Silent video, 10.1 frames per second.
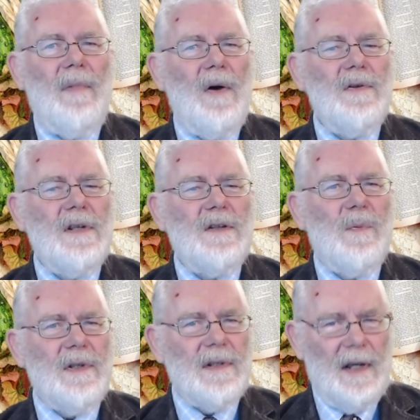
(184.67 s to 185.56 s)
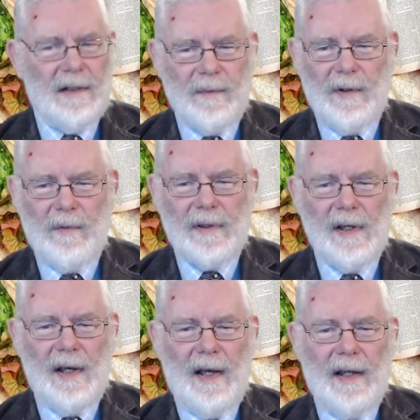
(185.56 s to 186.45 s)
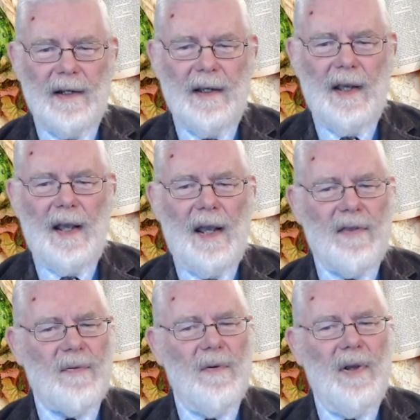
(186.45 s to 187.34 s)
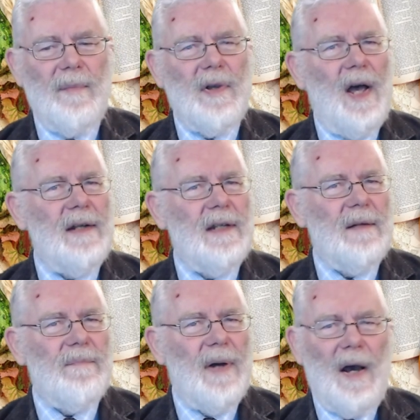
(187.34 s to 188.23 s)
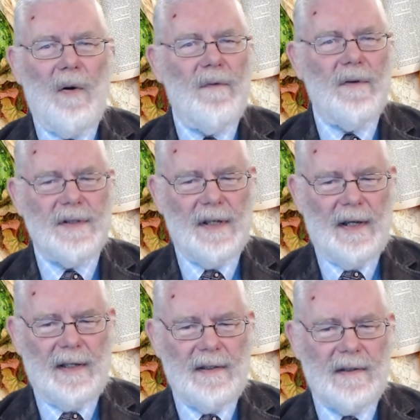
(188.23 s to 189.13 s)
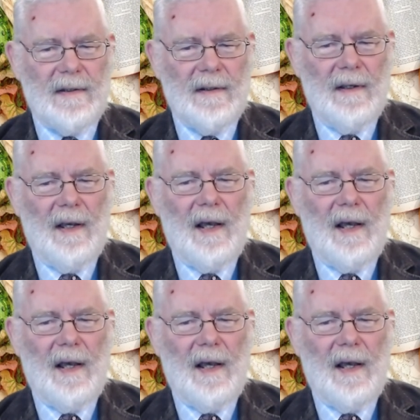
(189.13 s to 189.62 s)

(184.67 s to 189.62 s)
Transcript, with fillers: Moses was intimate with God, and through him God did powerful signs,